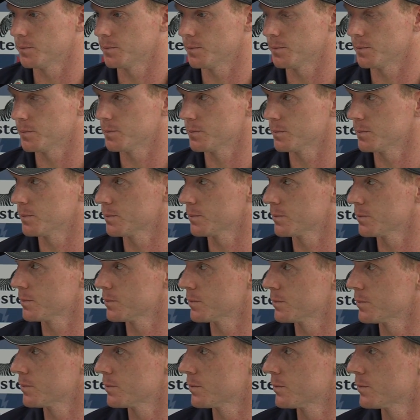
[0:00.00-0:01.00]

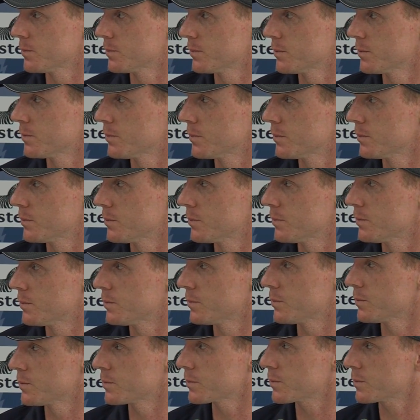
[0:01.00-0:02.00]

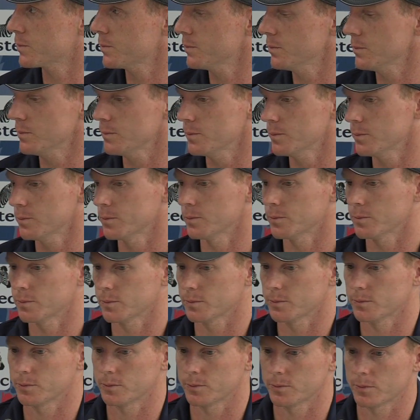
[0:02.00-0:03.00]

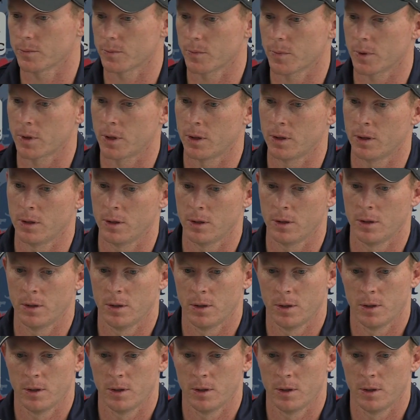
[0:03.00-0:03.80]
No one is speaking in this clip.